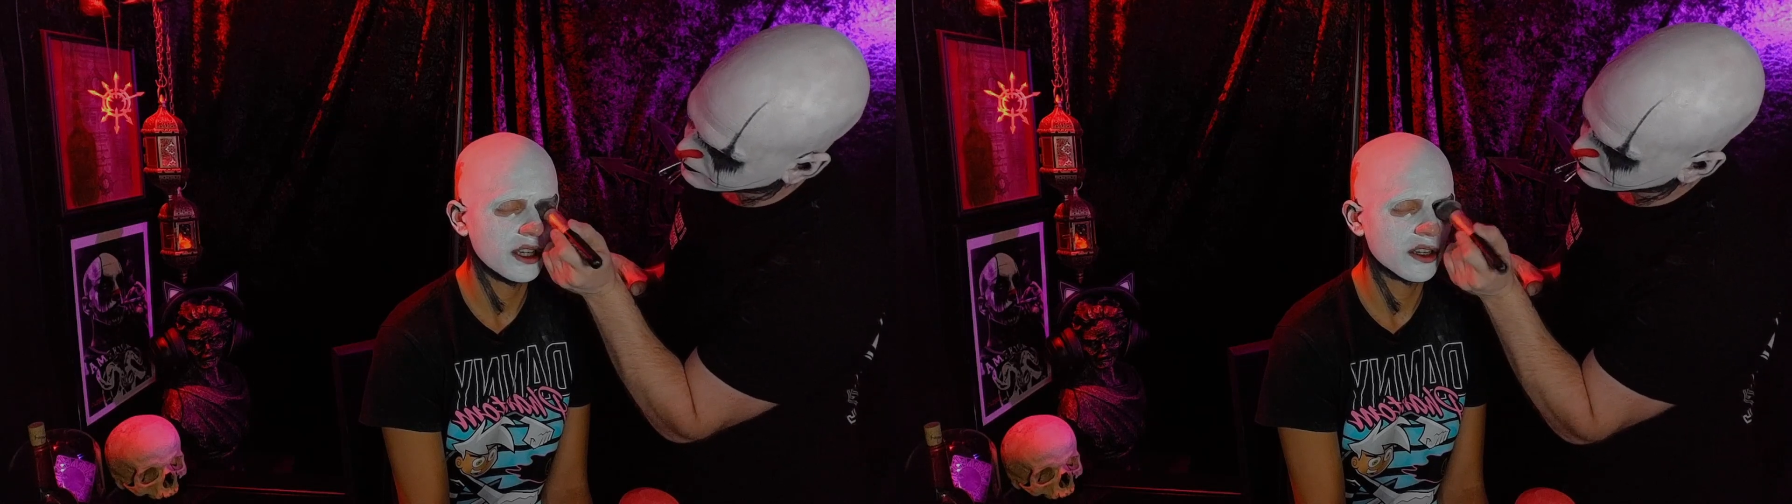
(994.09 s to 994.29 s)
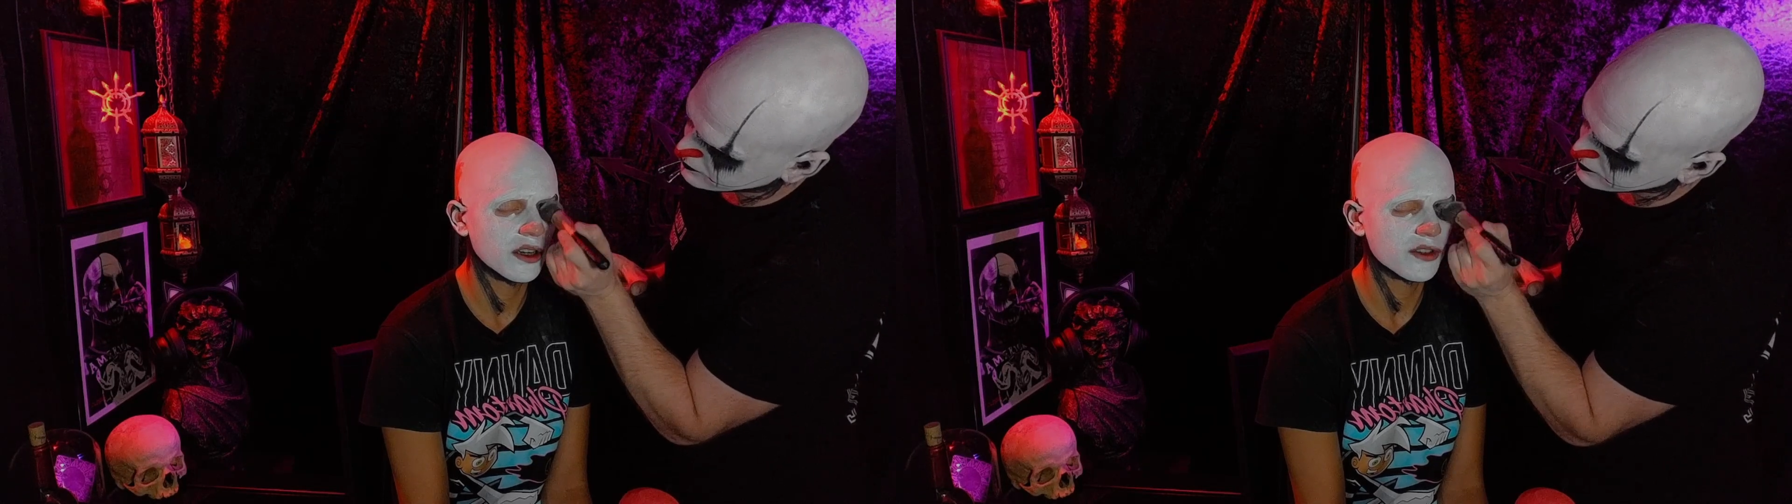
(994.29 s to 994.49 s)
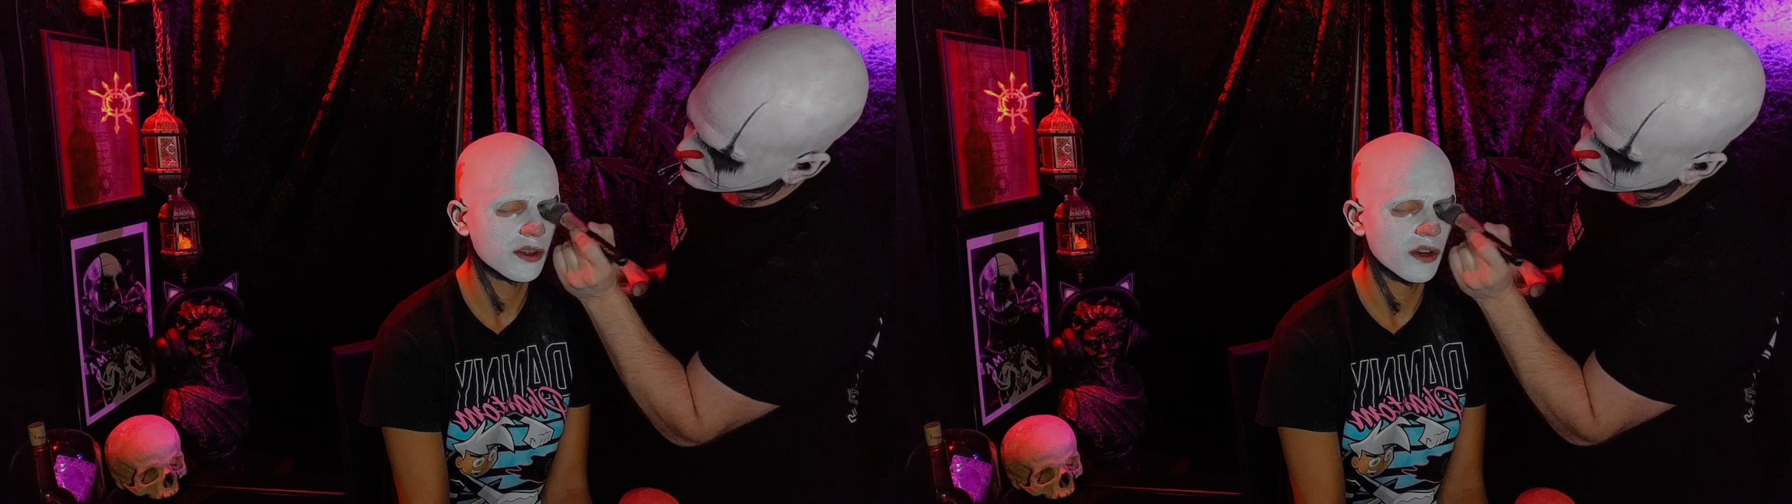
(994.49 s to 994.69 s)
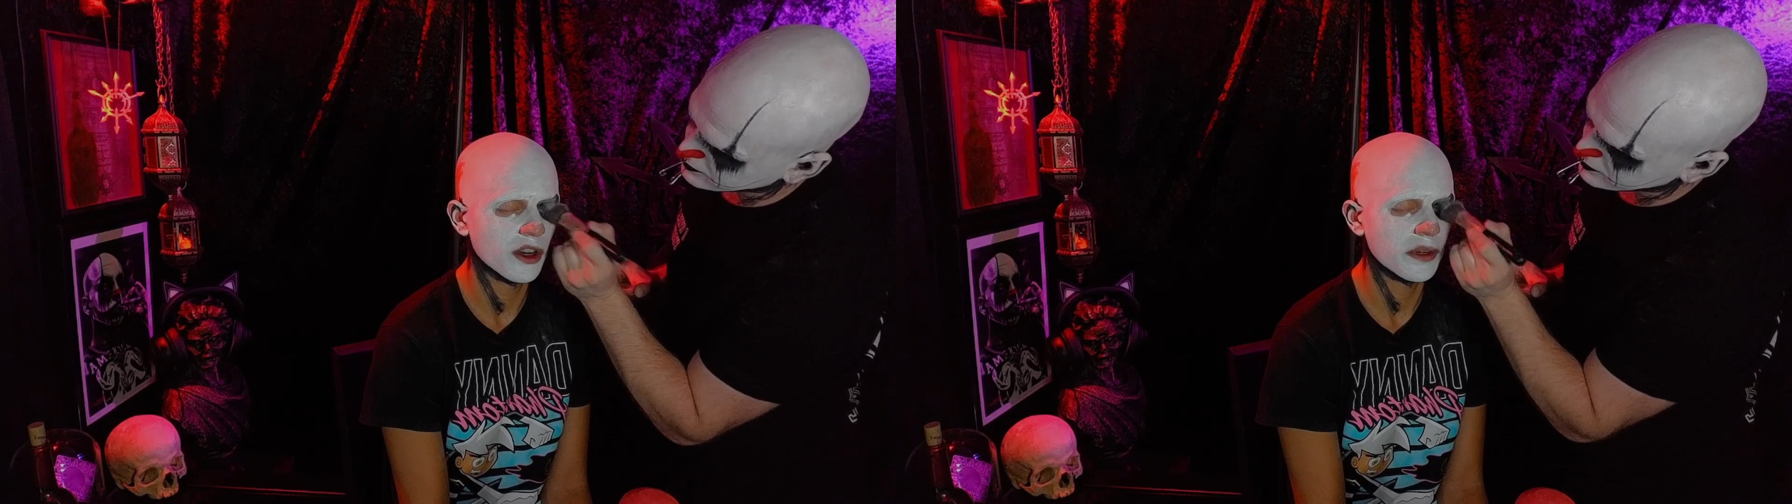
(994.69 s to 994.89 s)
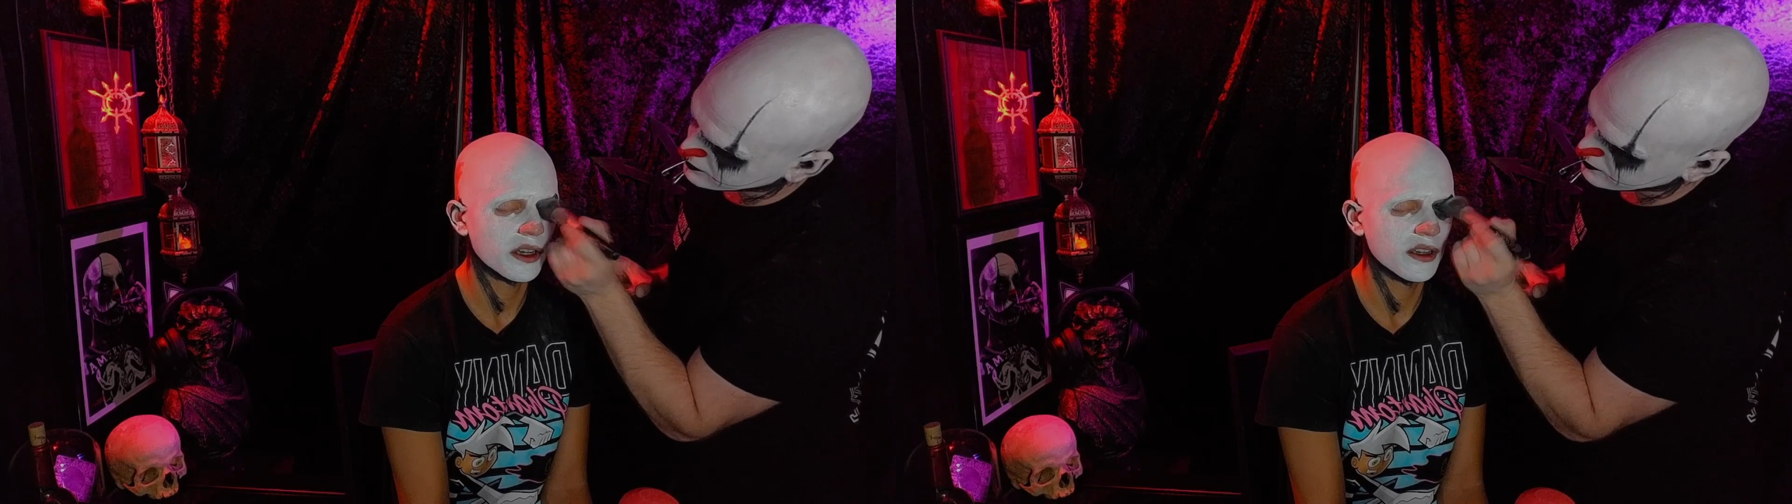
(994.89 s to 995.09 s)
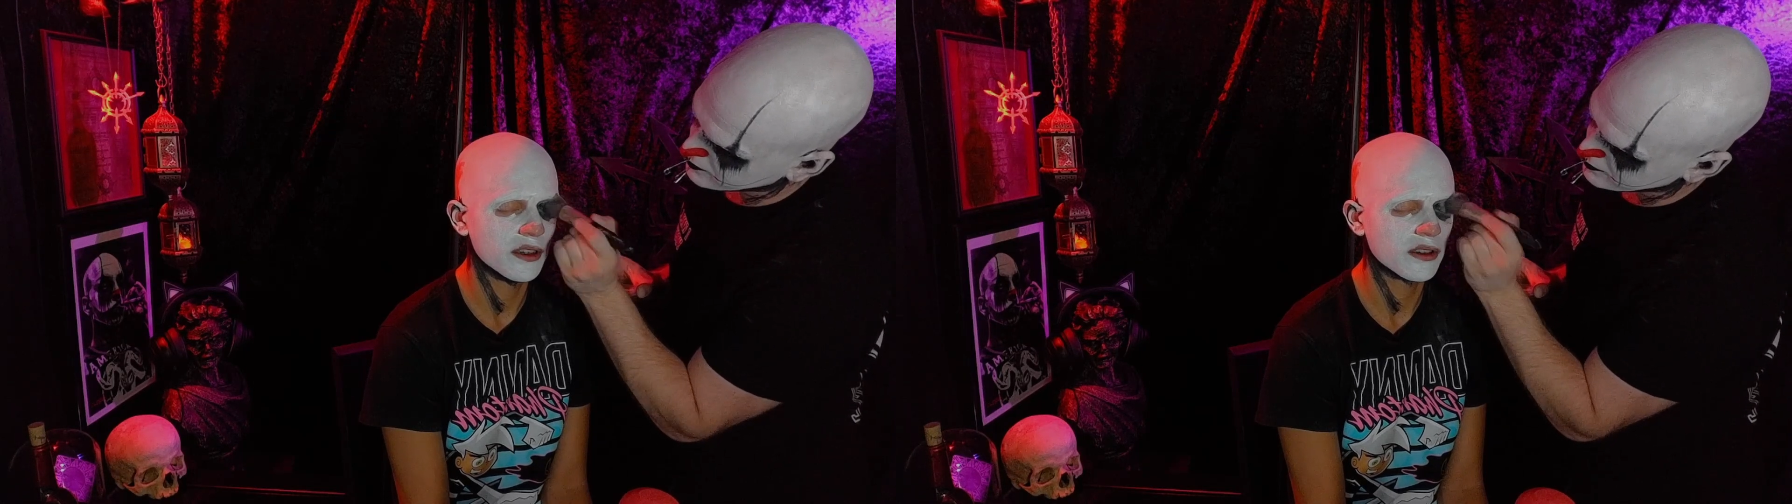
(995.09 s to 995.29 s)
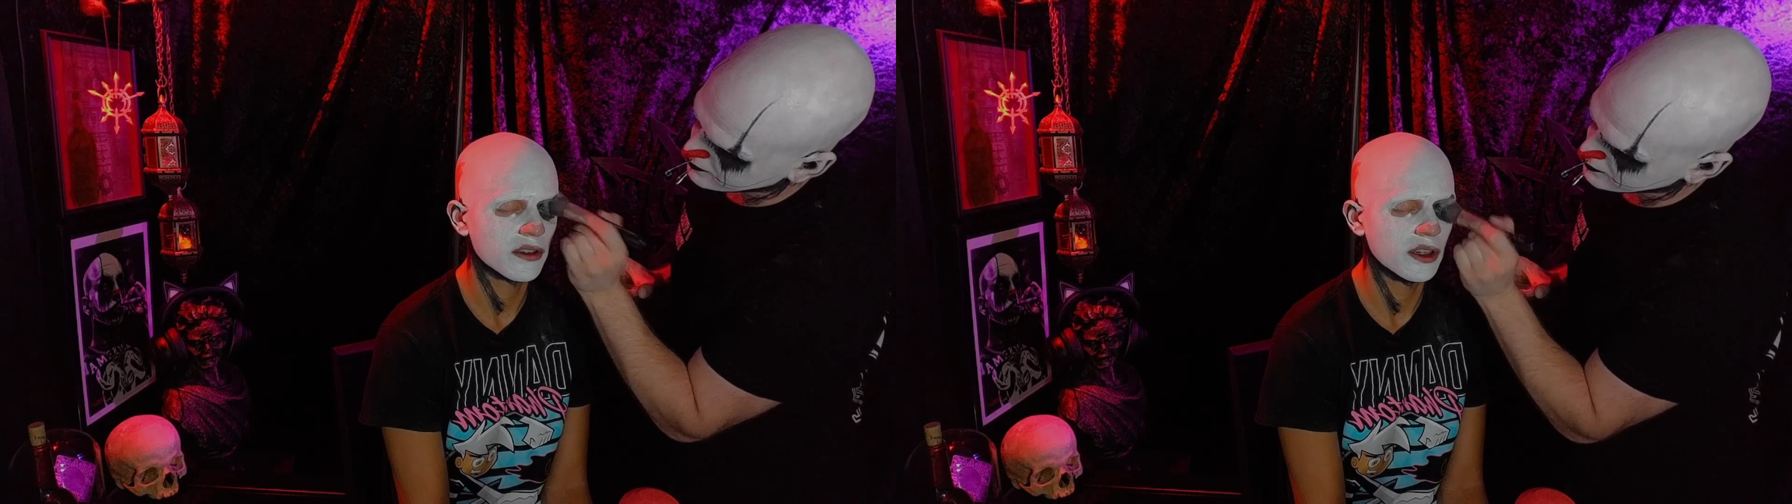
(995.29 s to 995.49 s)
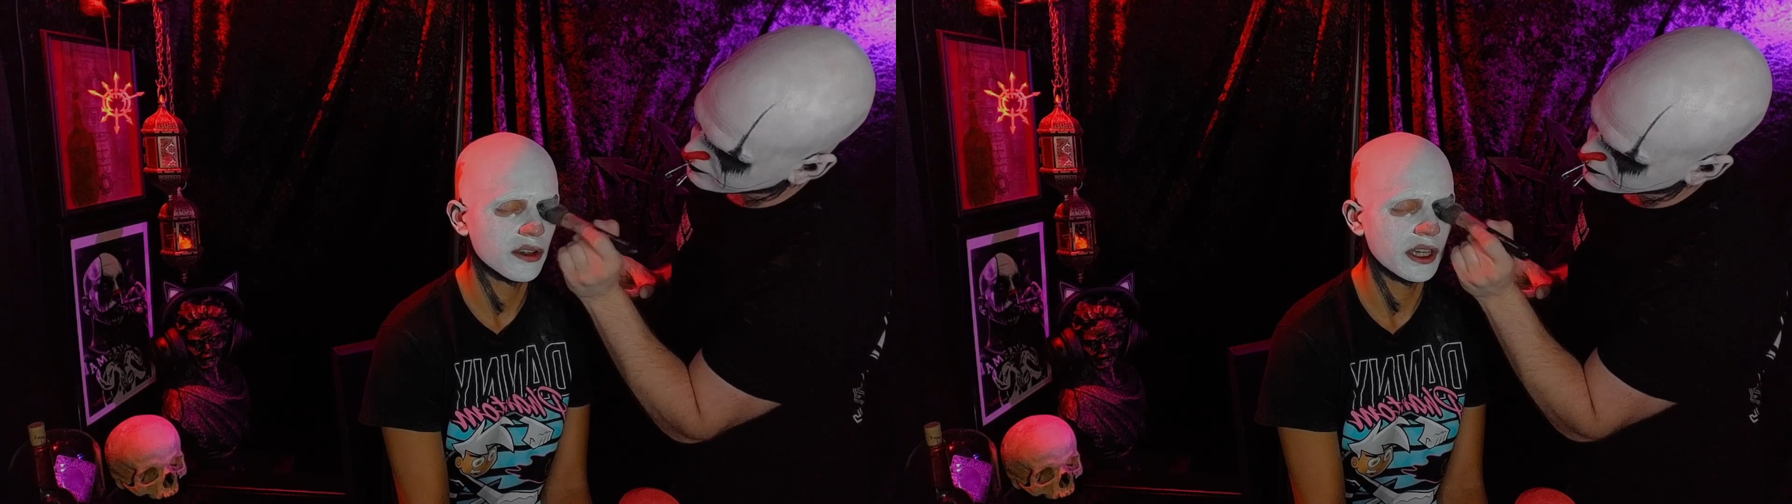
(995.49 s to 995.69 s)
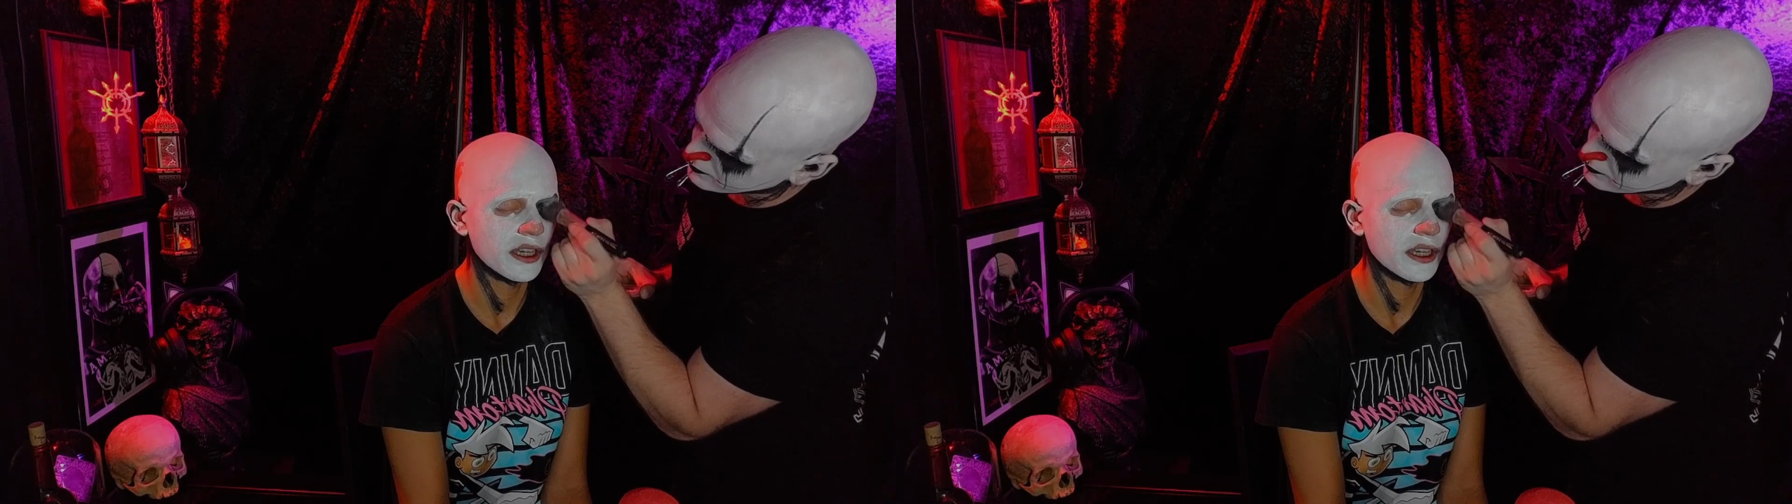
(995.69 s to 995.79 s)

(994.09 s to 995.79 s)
to go somewhere because clearly